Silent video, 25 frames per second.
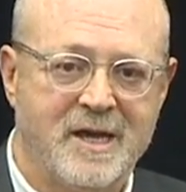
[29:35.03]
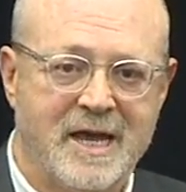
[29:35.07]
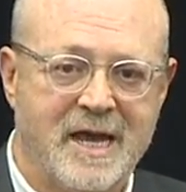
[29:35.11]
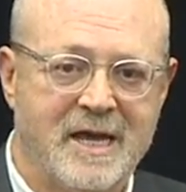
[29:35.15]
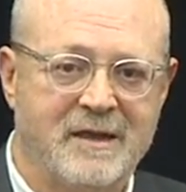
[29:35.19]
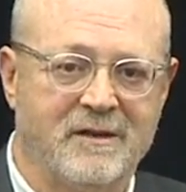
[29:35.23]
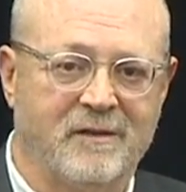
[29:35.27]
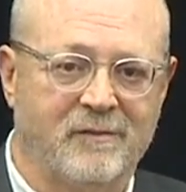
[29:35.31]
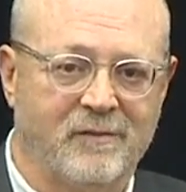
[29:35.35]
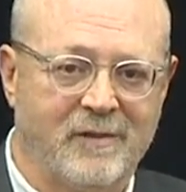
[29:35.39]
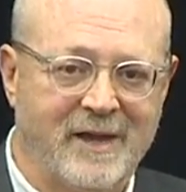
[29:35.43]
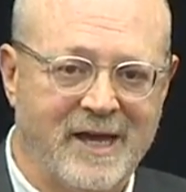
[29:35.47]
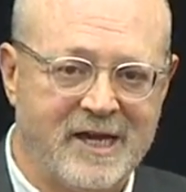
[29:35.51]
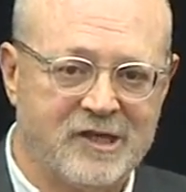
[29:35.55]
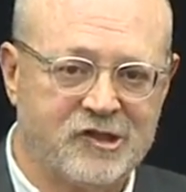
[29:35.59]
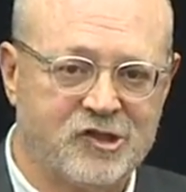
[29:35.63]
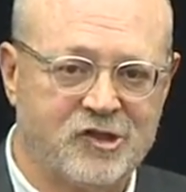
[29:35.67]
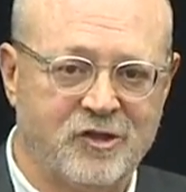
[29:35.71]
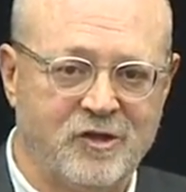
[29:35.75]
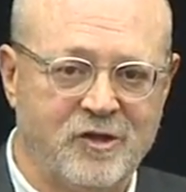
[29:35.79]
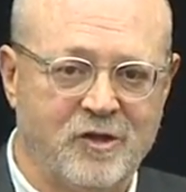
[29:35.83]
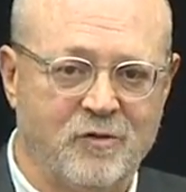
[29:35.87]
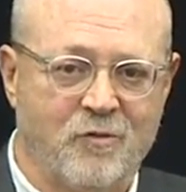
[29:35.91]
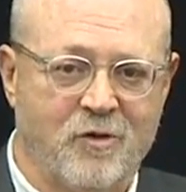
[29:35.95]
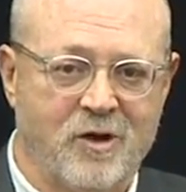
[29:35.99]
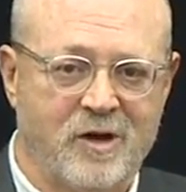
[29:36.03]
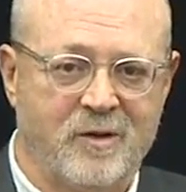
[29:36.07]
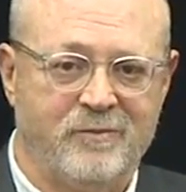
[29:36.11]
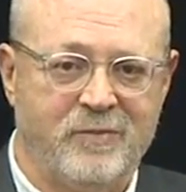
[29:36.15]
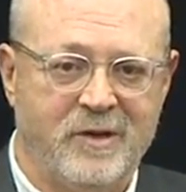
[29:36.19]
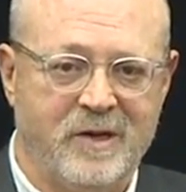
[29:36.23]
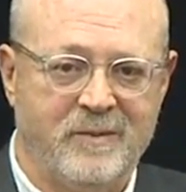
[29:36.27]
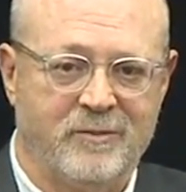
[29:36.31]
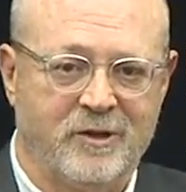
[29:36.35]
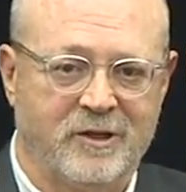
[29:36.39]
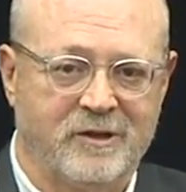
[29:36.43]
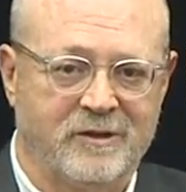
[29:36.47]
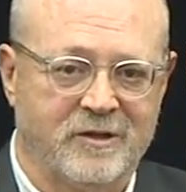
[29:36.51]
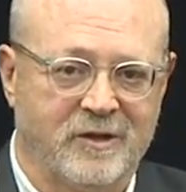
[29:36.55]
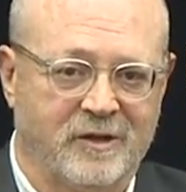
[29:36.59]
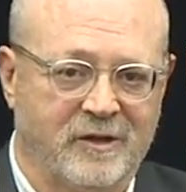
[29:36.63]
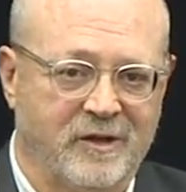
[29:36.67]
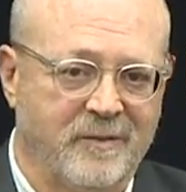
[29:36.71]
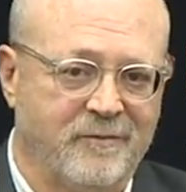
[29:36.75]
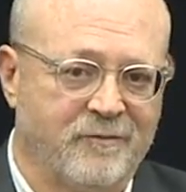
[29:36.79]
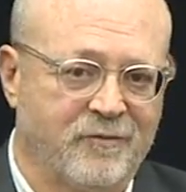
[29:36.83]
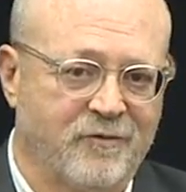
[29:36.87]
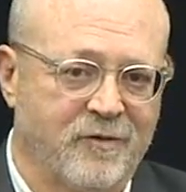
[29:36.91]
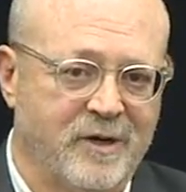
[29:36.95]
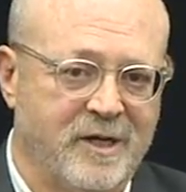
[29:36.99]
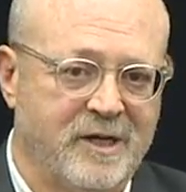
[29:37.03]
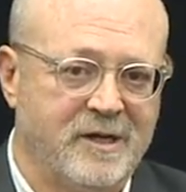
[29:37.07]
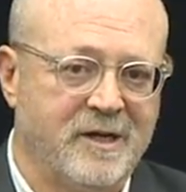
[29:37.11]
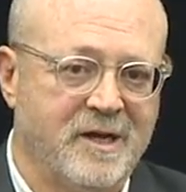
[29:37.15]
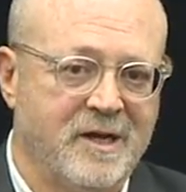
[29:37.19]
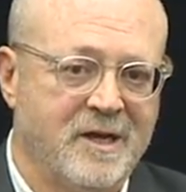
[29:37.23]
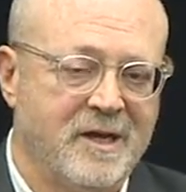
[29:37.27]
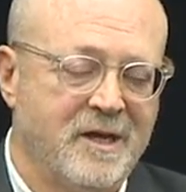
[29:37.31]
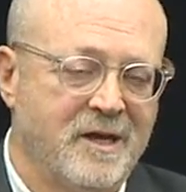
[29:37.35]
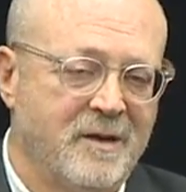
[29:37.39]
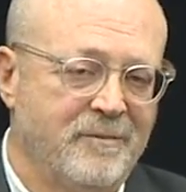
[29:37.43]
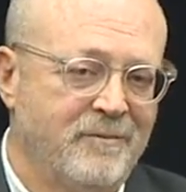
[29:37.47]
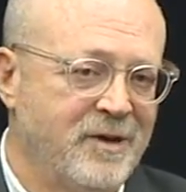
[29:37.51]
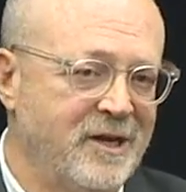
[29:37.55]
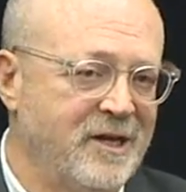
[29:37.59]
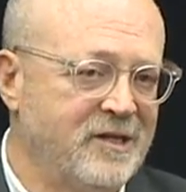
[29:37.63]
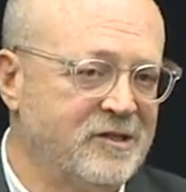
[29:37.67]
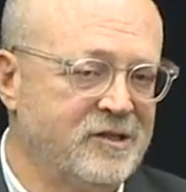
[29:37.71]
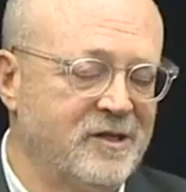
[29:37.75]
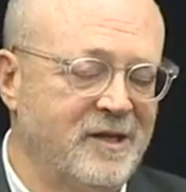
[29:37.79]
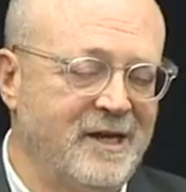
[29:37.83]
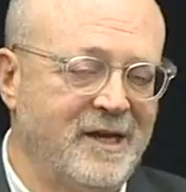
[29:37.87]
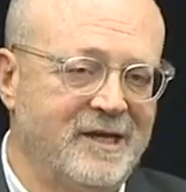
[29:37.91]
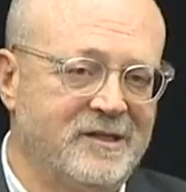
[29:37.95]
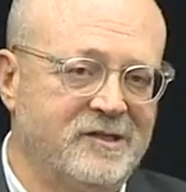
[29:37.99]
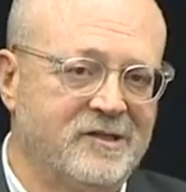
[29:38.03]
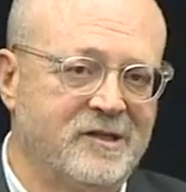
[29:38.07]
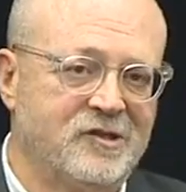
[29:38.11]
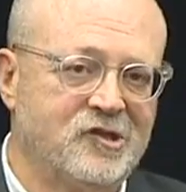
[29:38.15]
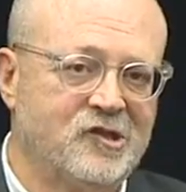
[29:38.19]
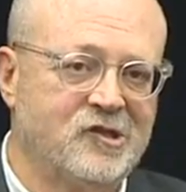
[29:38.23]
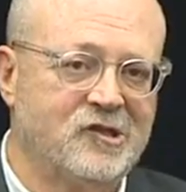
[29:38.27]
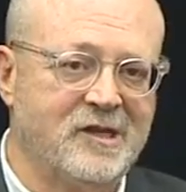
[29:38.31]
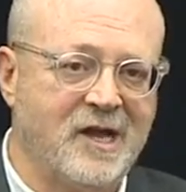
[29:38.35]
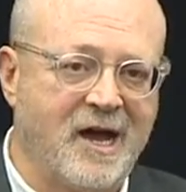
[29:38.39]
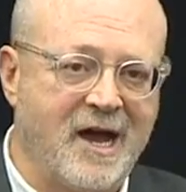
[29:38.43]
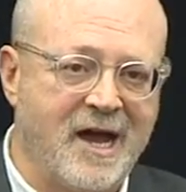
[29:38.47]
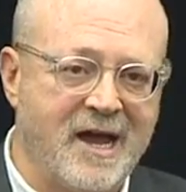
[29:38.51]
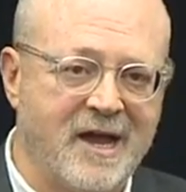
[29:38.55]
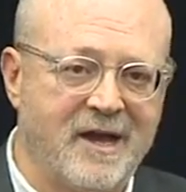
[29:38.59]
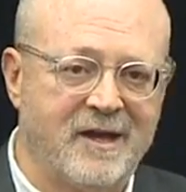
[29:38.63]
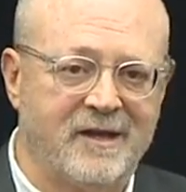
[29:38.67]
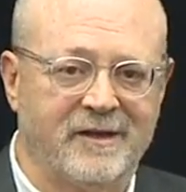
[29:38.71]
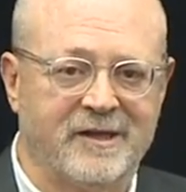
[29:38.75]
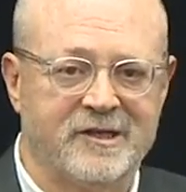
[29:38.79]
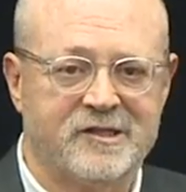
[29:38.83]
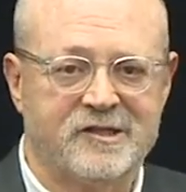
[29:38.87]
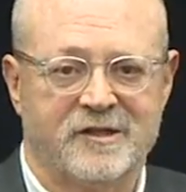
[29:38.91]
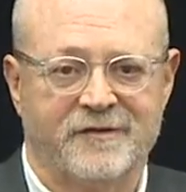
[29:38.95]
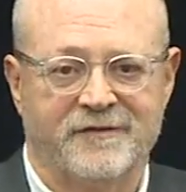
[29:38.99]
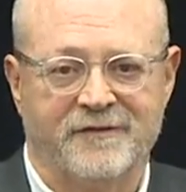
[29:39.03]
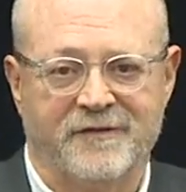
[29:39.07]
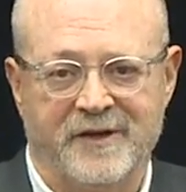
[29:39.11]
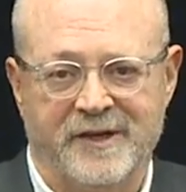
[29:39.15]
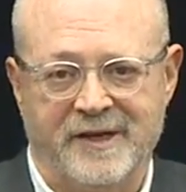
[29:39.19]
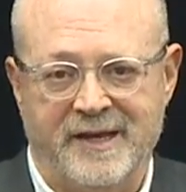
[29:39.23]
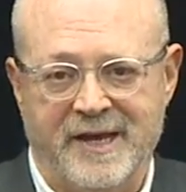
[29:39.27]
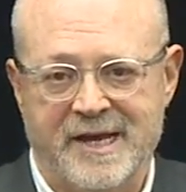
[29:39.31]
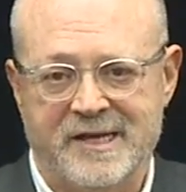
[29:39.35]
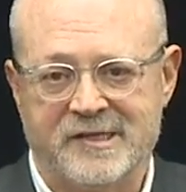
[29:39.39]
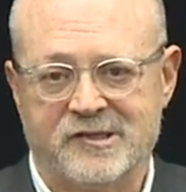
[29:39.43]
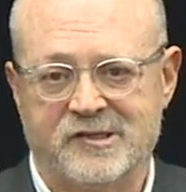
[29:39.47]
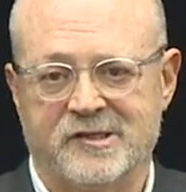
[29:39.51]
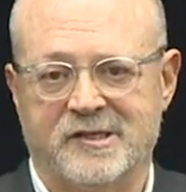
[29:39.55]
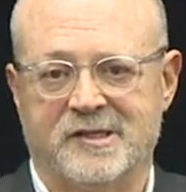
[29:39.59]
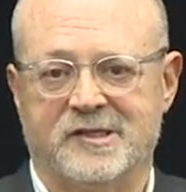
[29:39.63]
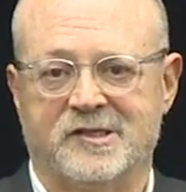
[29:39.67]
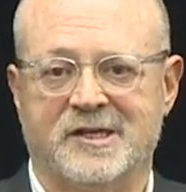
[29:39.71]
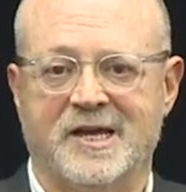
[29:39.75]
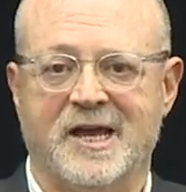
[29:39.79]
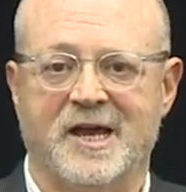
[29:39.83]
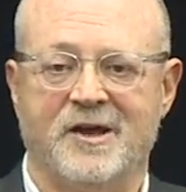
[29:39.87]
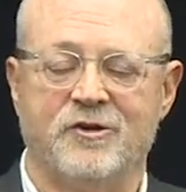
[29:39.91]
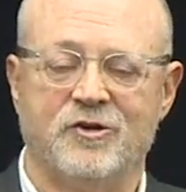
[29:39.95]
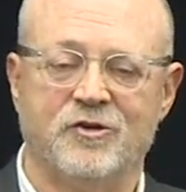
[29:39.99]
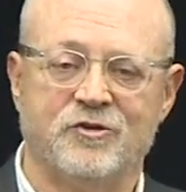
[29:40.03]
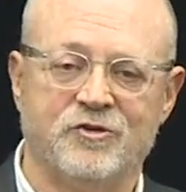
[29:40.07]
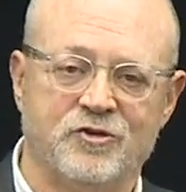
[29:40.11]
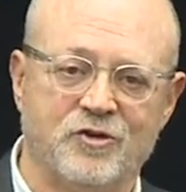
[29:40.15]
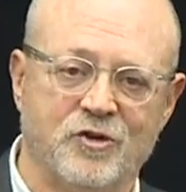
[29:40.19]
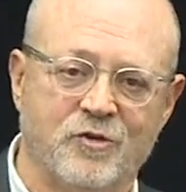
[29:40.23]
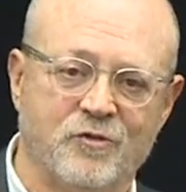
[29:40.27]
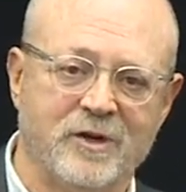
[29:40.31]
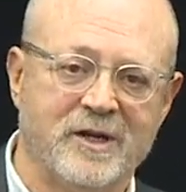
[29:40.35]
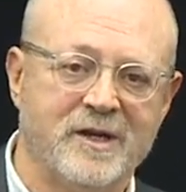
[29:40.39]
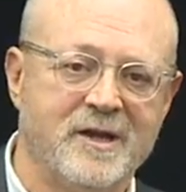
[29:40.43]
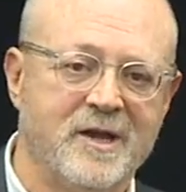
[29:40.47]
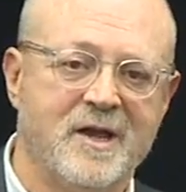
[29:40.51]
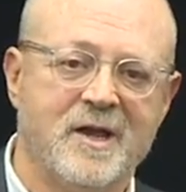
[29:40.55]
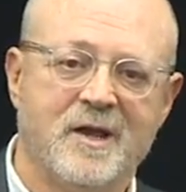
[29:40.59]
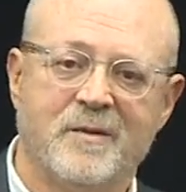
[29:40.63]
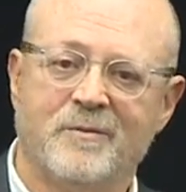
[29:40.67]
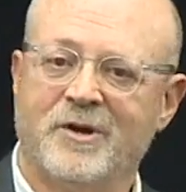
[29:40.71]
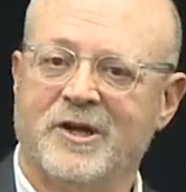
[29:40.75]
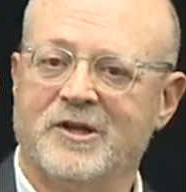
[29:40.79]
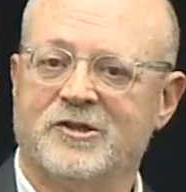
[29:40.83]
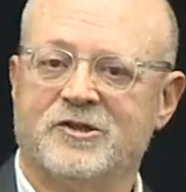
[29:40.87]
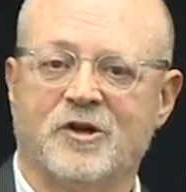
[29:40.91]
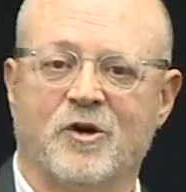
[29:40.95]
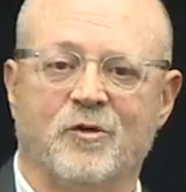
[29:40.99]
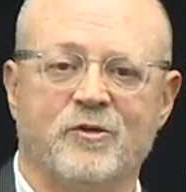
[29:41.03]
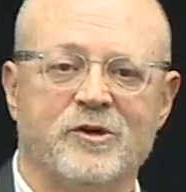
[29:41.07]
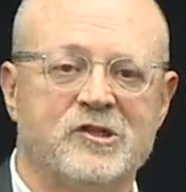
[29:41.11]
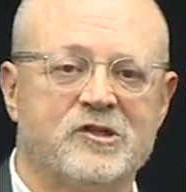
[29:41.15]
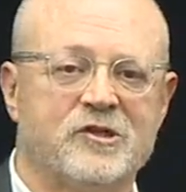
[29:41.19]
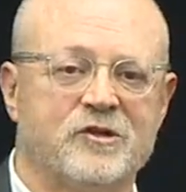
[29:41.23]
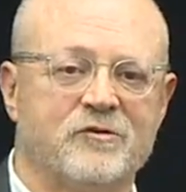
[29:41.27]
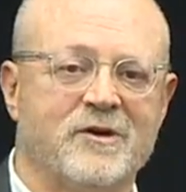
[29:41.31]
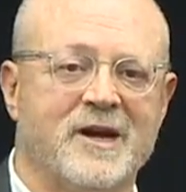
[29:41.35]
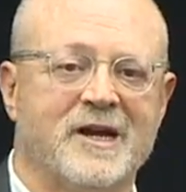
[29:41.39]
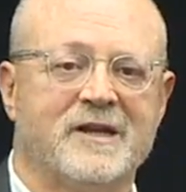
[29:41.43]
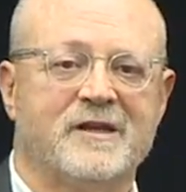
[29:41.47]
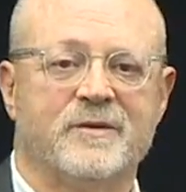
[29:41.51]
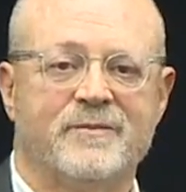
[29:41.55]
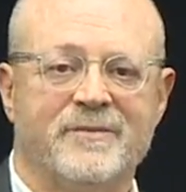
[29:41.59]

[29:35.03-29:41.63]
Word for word: And the last thing you want people to lip read. But it's, it's a style, it's a finesse, it's how you do it, but it's always direct.